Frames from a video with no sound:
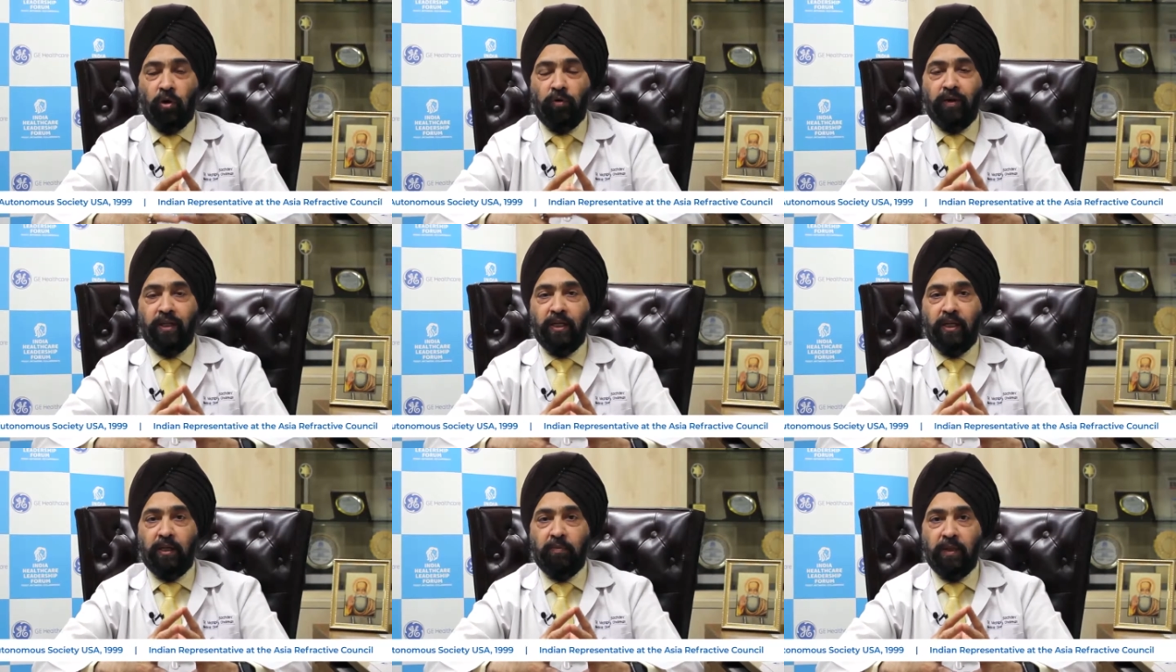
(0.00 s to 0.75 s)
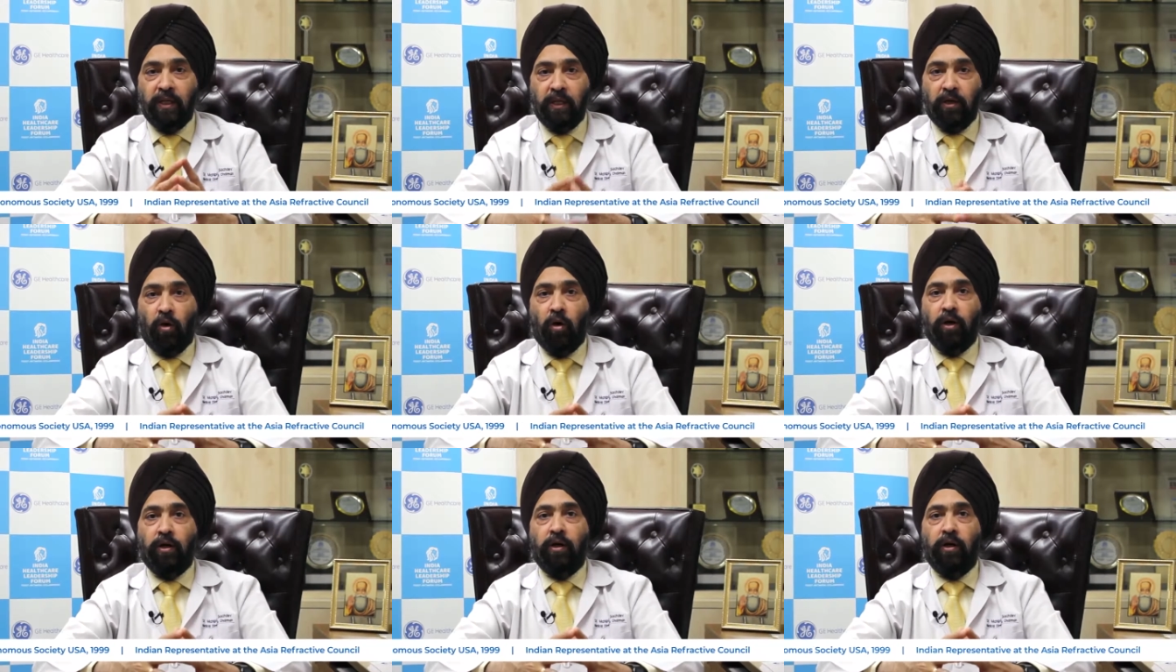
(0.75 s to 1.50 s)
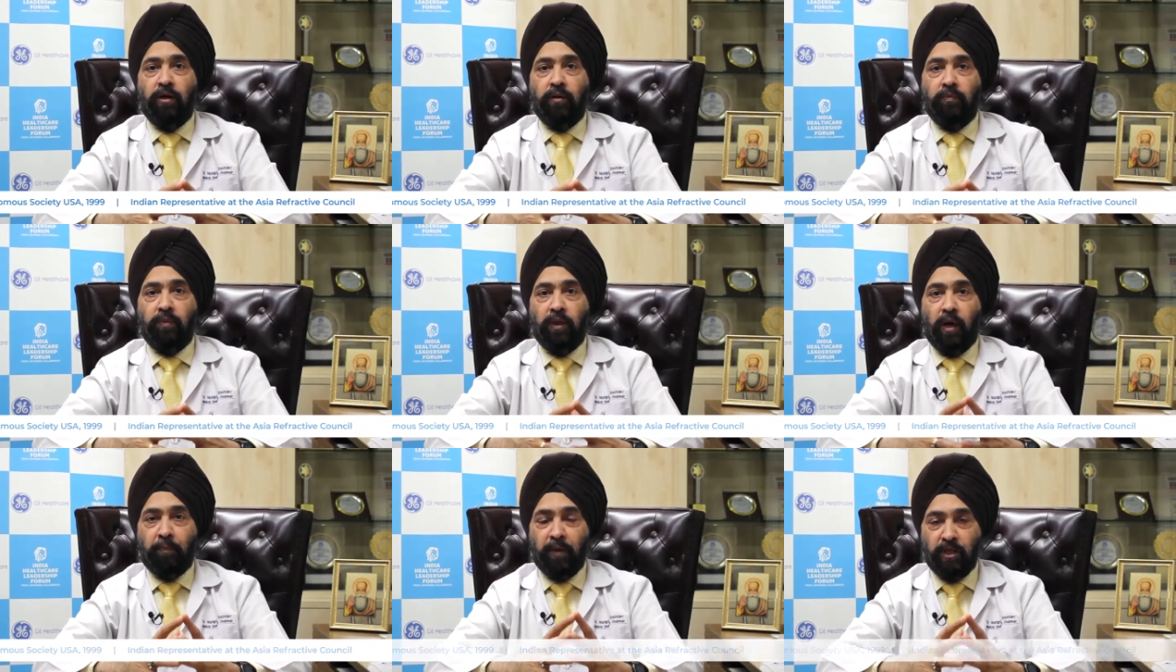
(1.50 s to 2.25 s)
whether it be on a
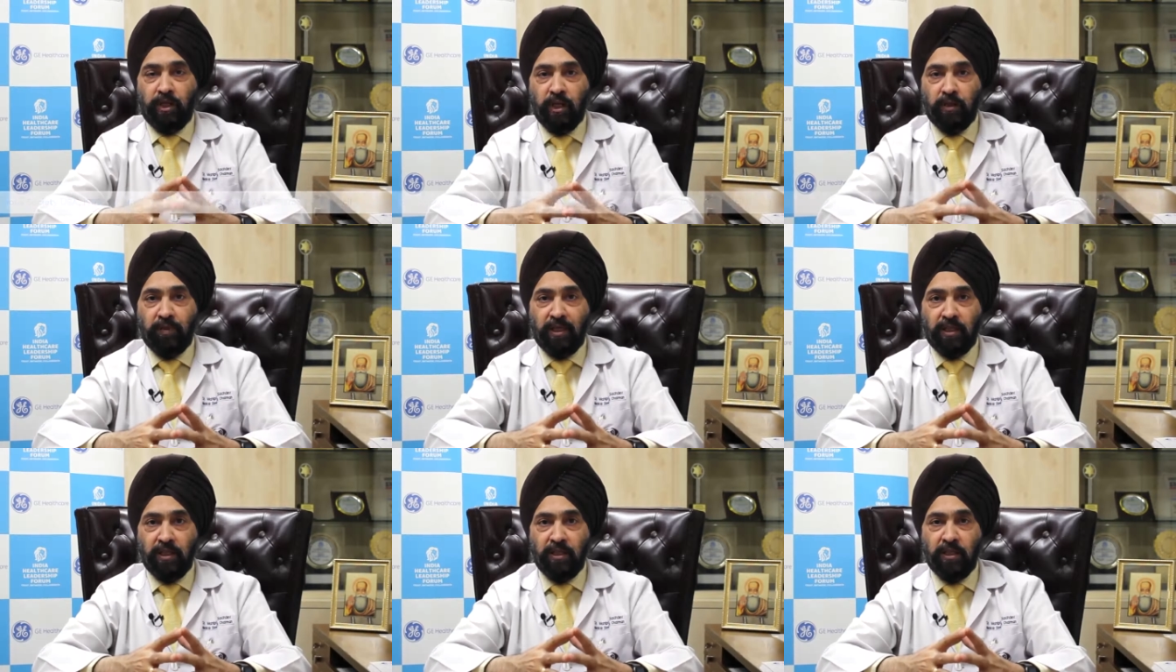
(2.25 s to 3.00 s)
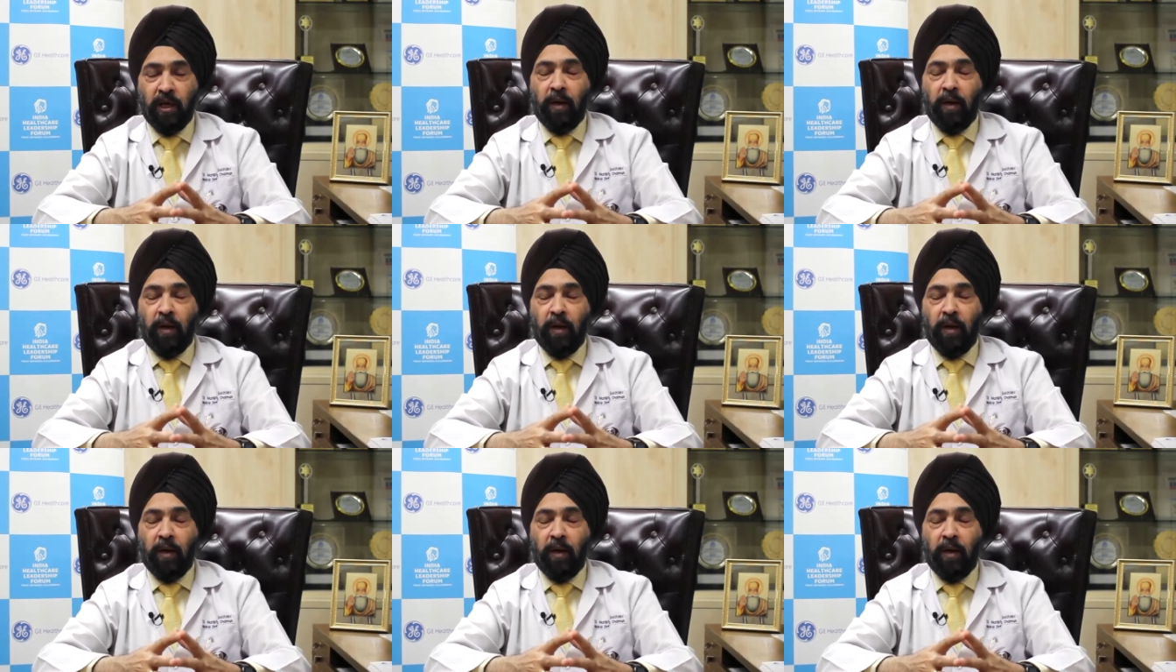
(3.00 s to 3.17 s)
purchase basis,